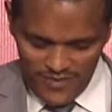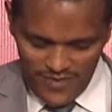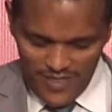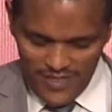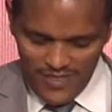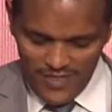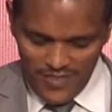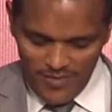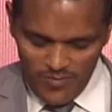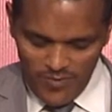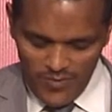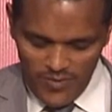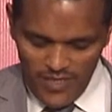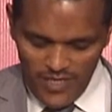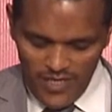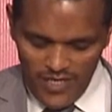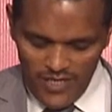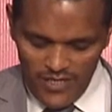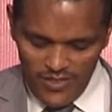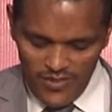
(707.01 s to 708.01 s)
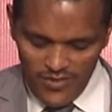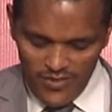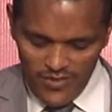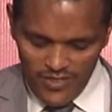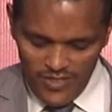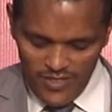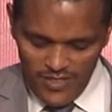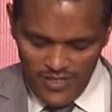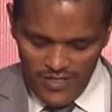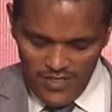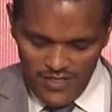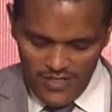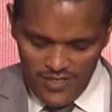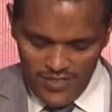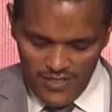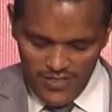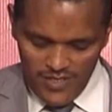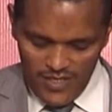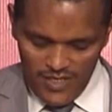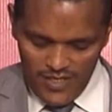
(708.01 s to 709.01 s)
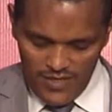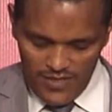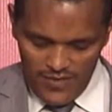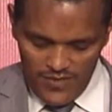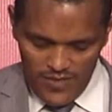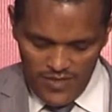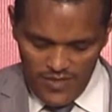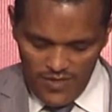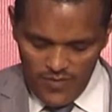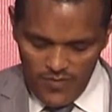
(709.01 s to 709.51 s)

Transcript: and supporting NGOs that